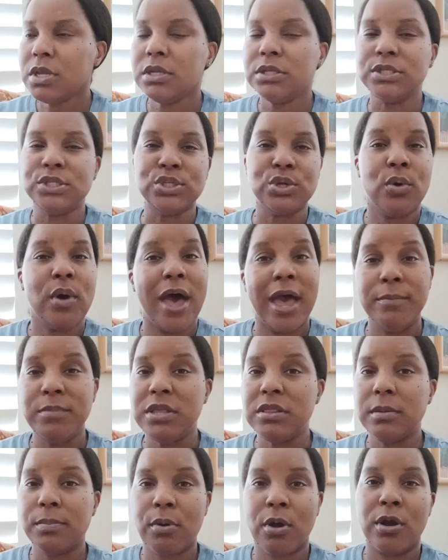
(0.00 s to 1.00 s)
So I'm in
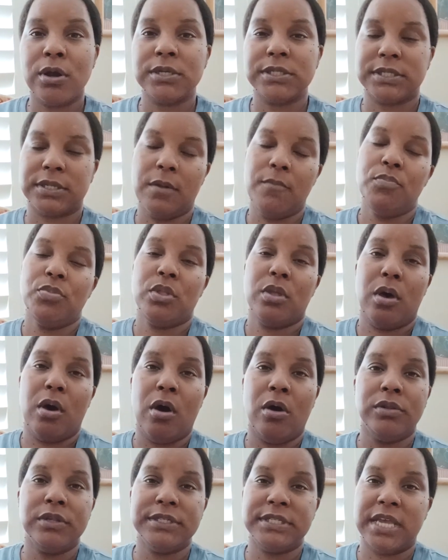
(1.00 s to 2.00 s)
the parks
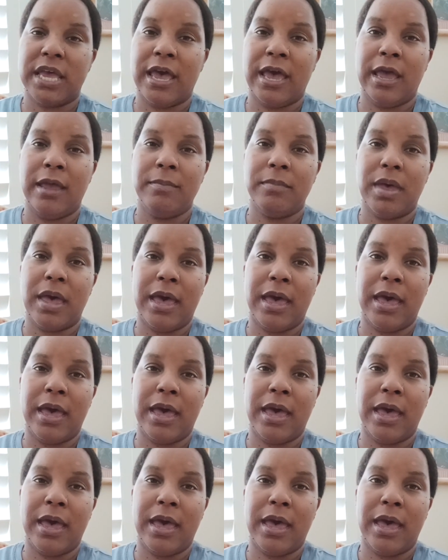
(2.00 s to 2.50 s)
all the time.